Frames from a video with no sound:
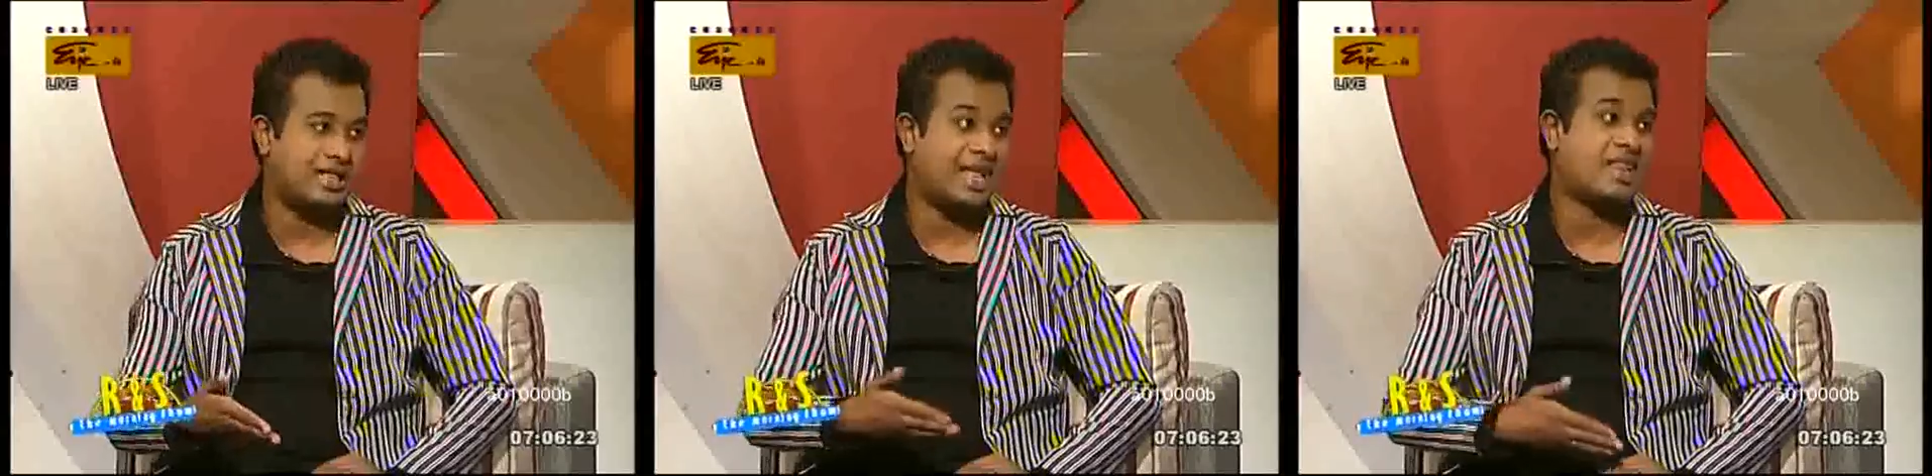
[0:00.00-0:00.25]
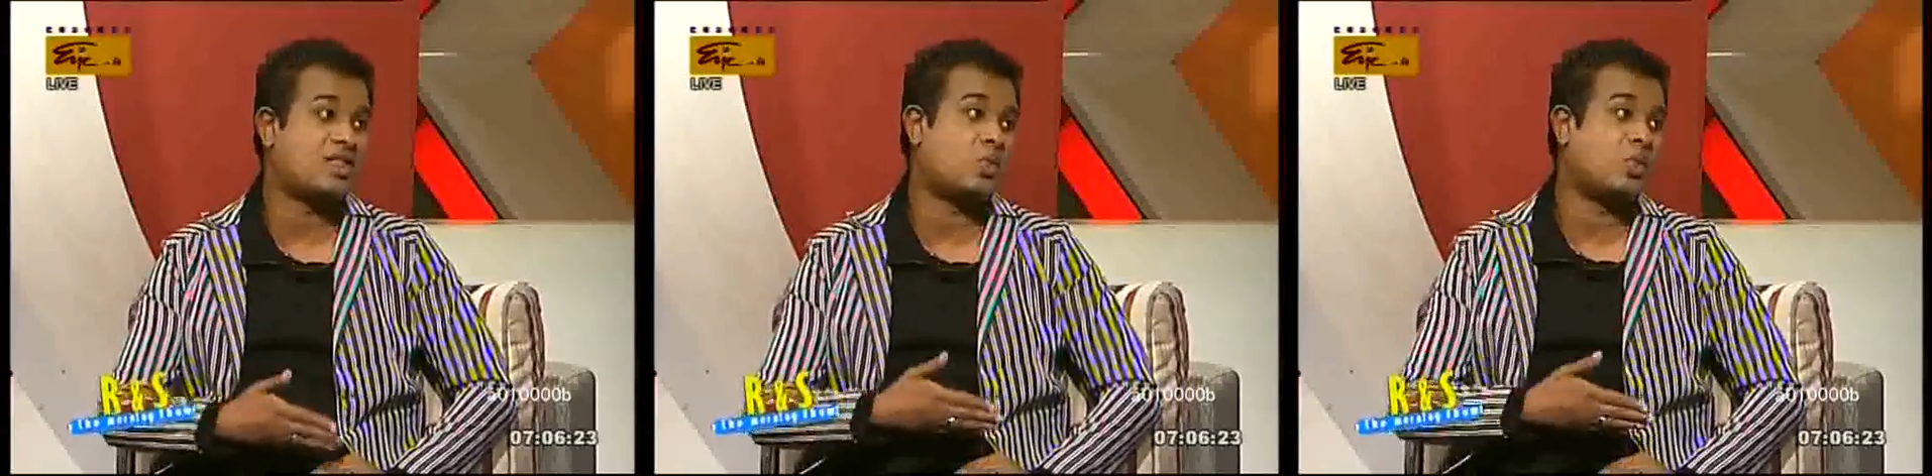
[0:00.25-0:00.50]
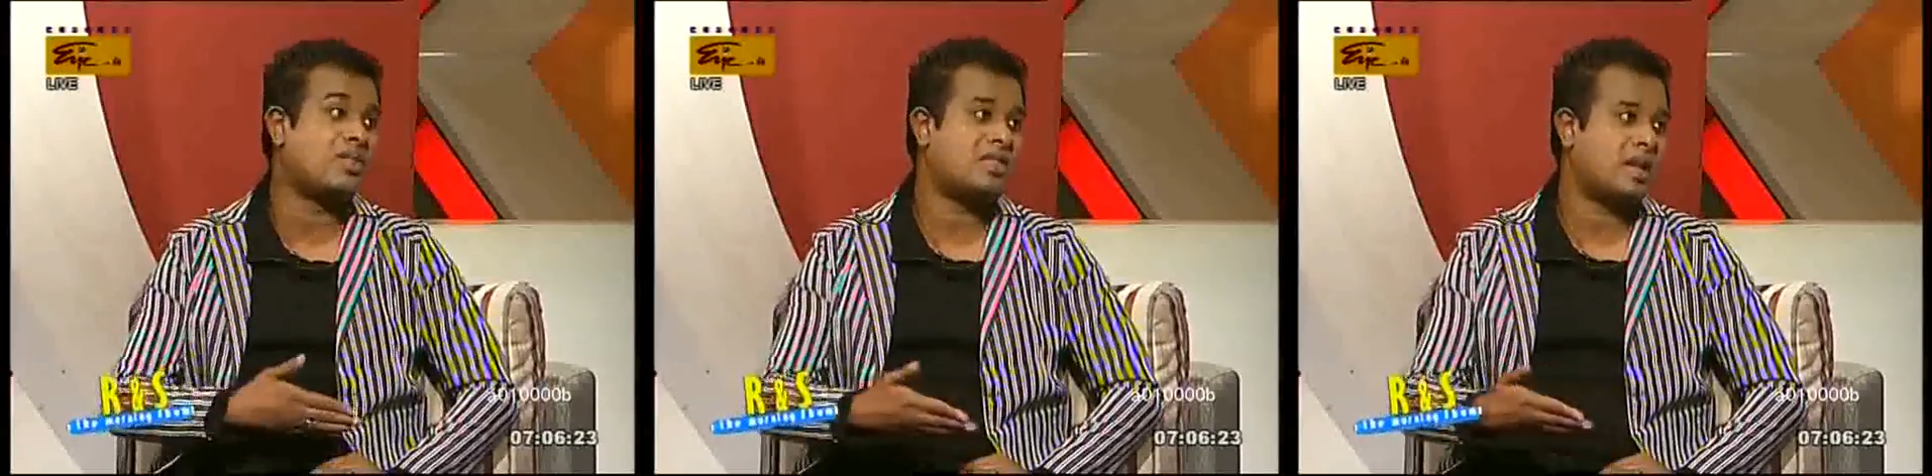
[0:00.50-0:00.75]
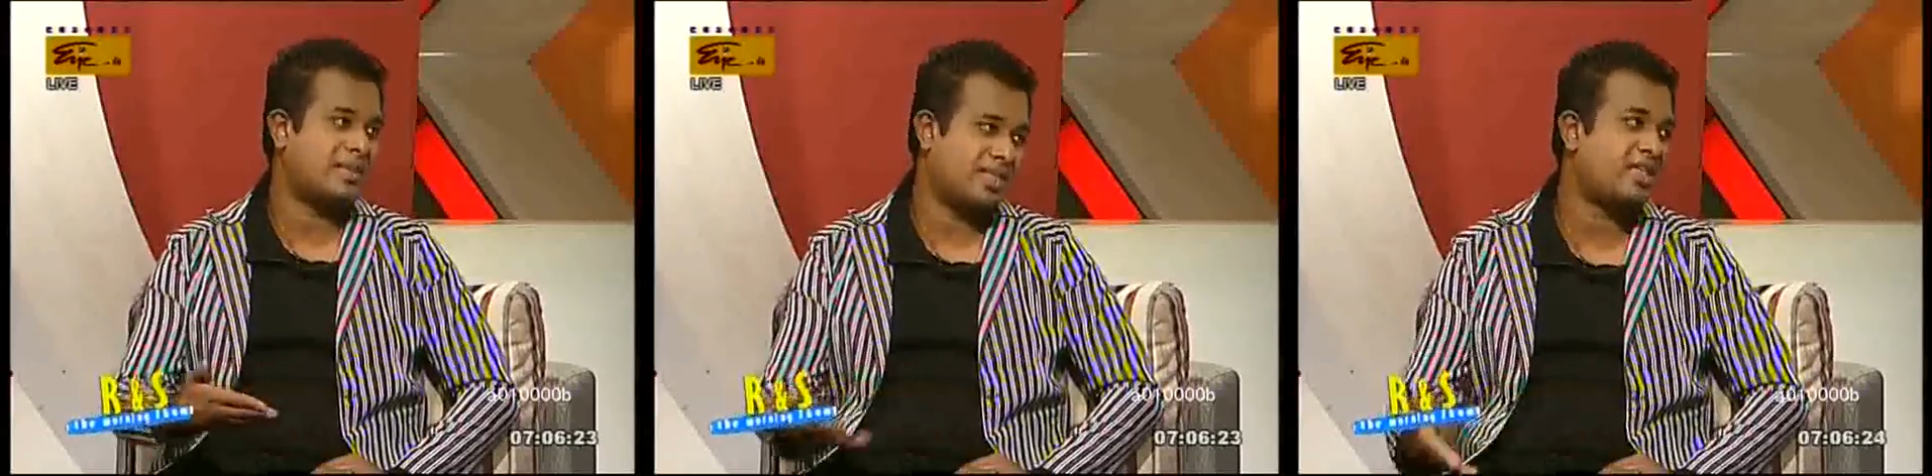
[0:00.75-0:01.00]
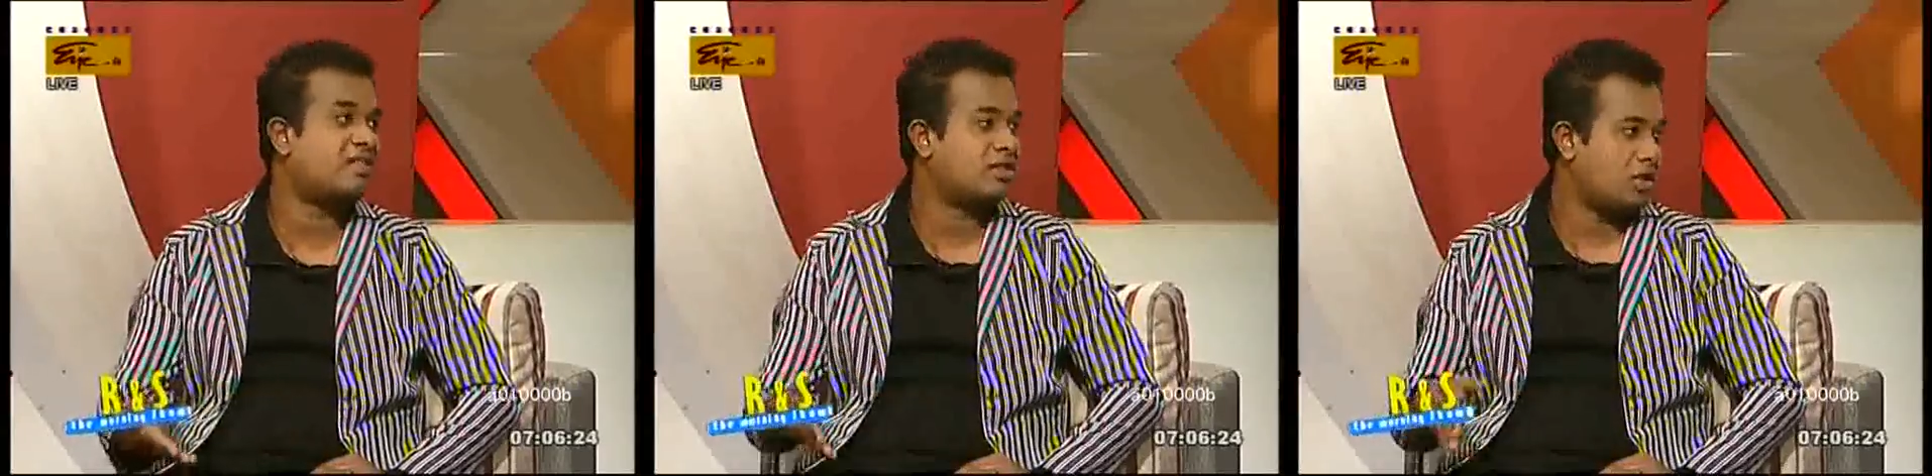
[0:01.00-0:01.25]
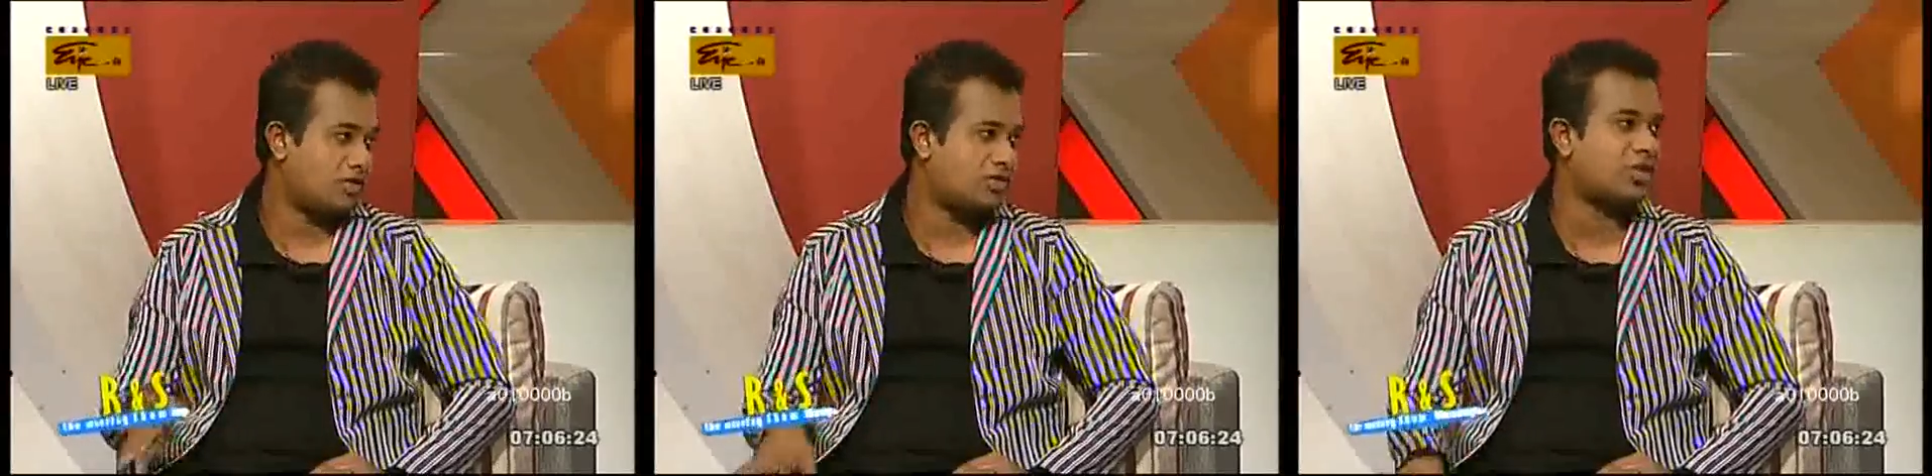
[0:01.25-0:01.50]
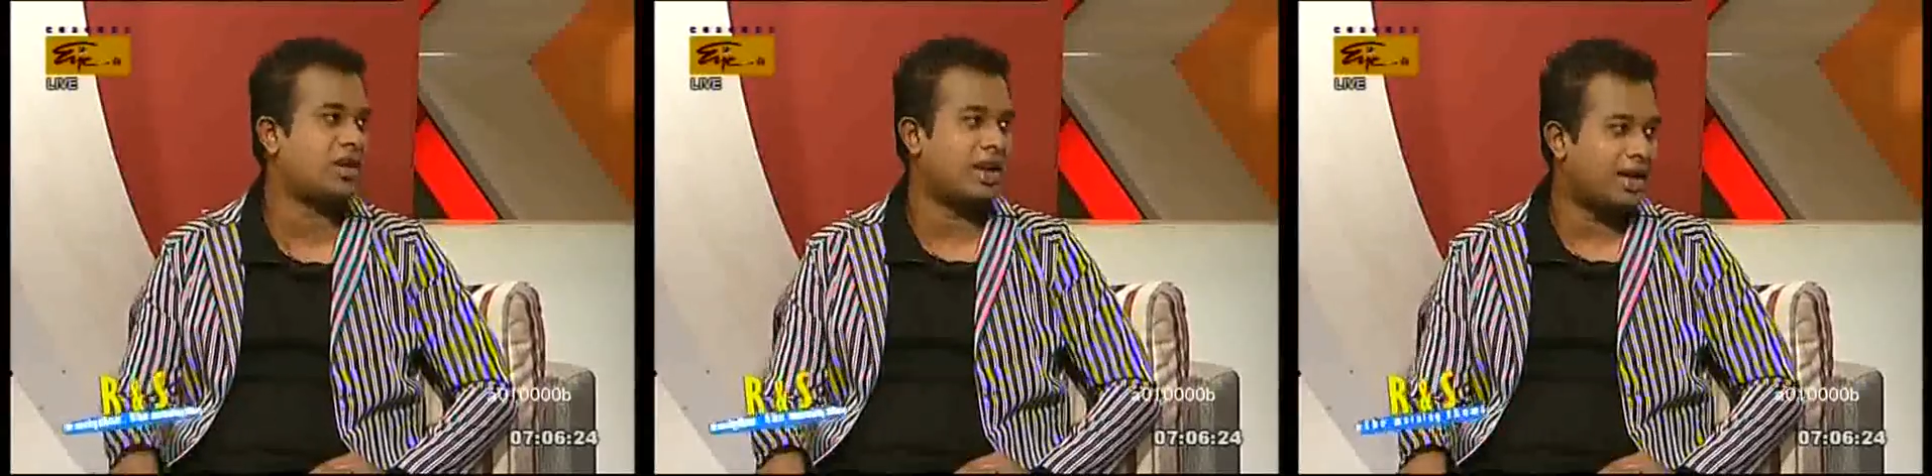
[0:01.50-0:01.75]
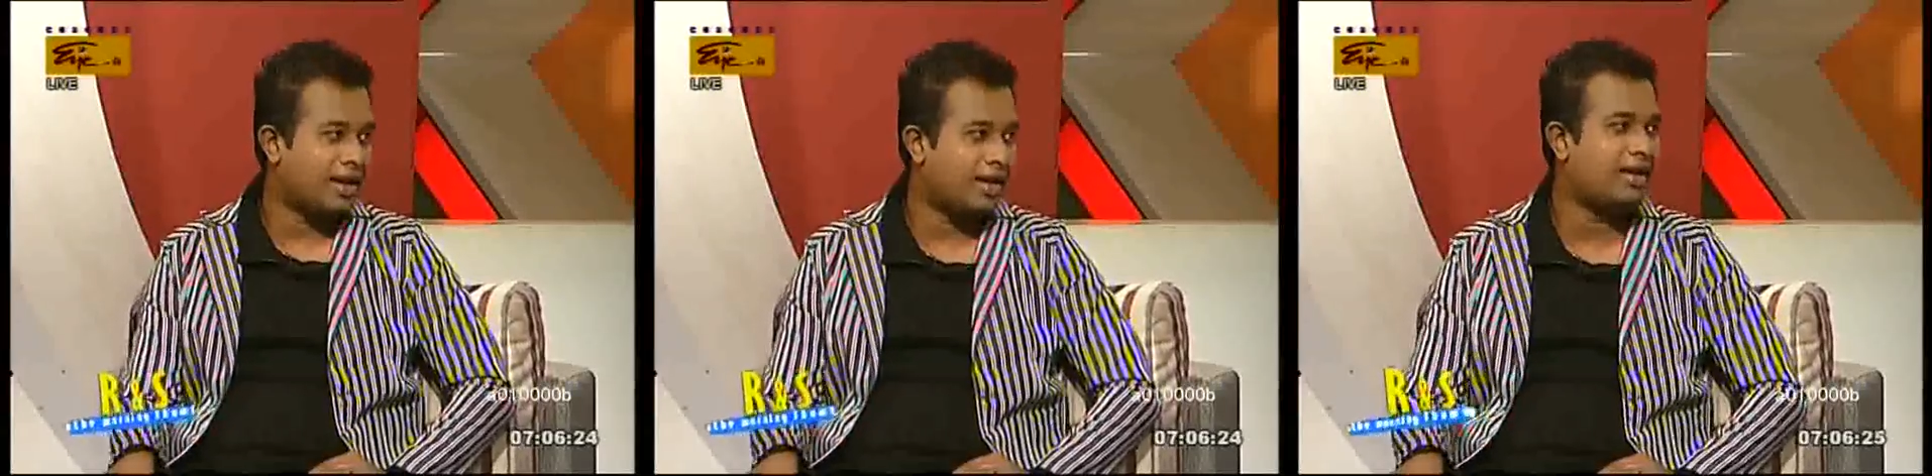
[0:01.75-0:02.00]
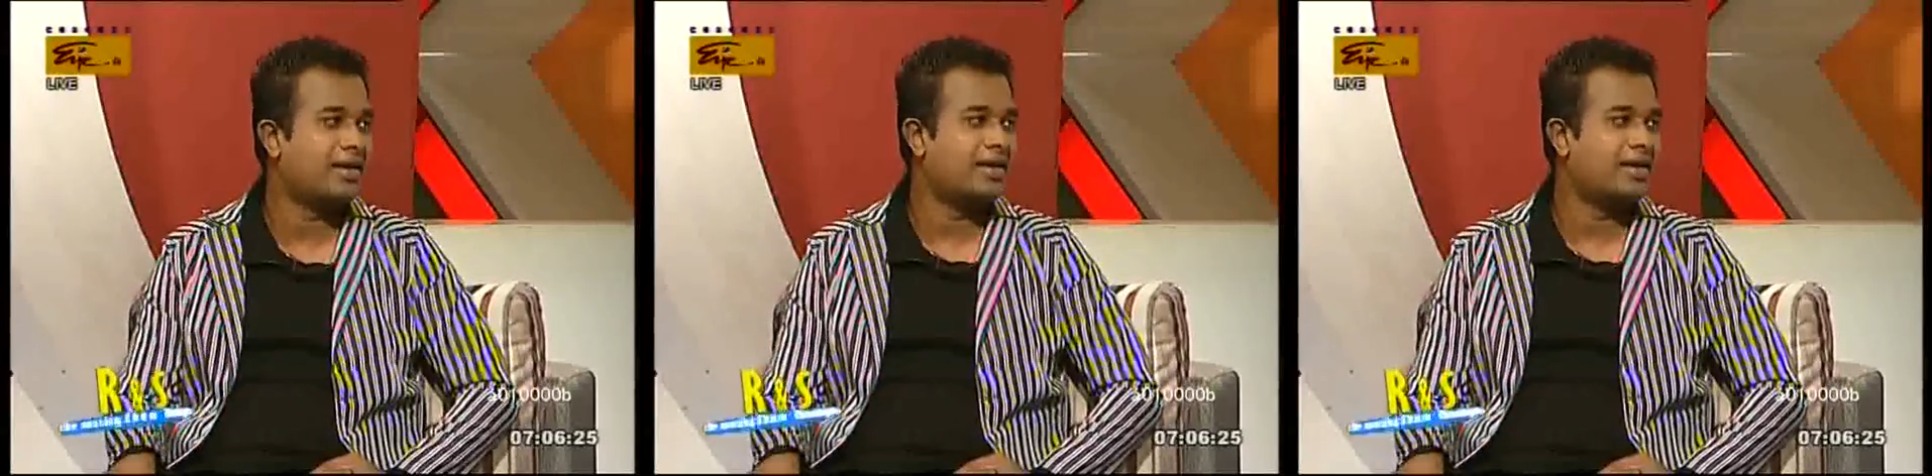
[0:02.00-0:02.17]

and that's the first time in the history of Sri Lanka.